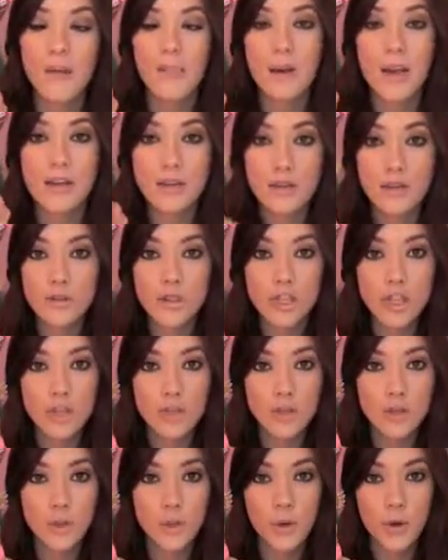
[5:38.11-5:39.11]
my Juicy
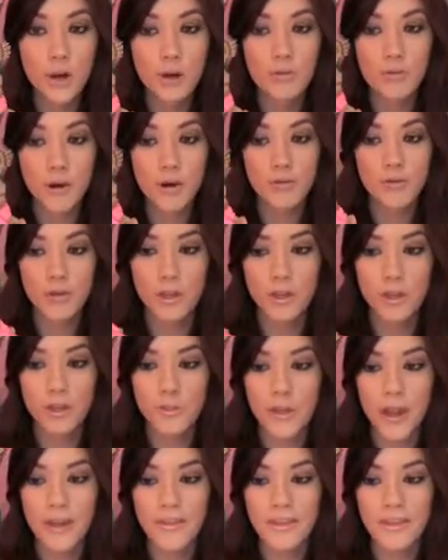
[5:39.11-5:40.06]
Couture perfume.